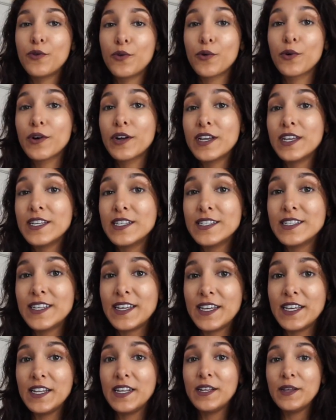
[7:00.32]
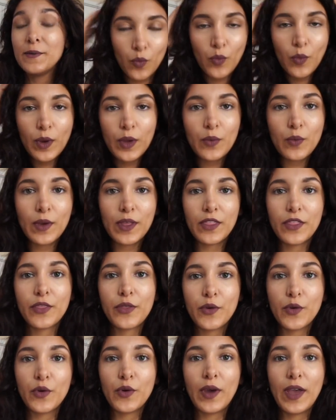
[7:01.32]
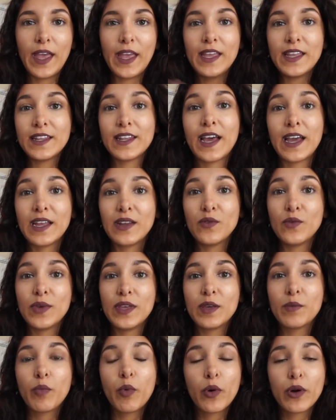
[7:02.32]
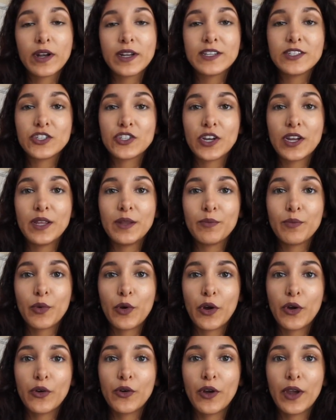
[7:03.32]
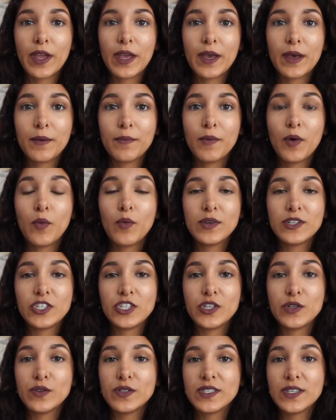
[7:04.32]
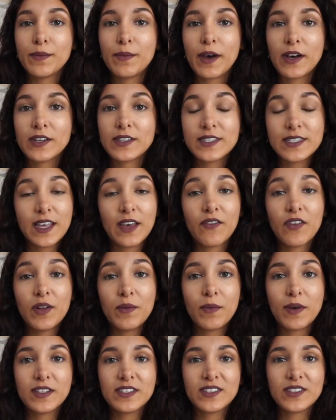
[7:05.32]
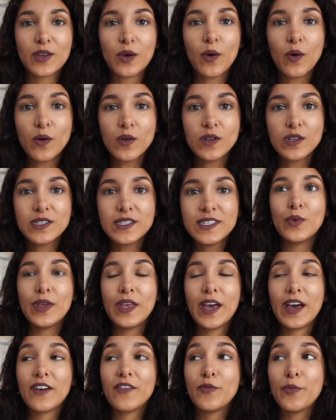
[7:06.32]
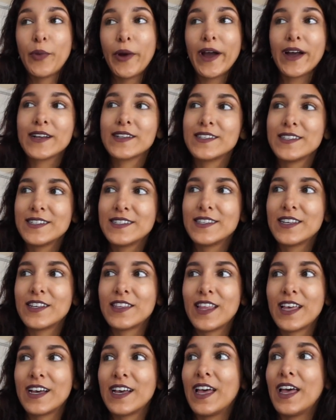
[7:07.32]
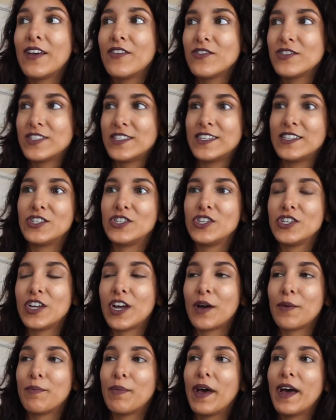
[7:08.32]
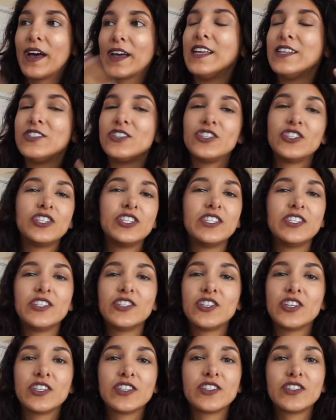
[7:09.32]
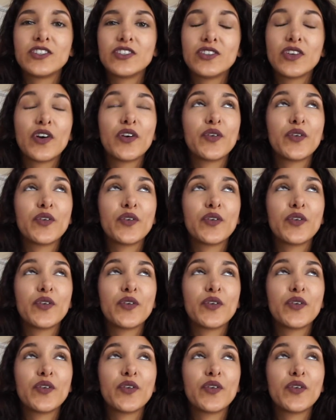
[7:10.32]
oriented. We went through a 9-week board and train program when she was about 7 months old. We have practice on that ever since she got back, and she's just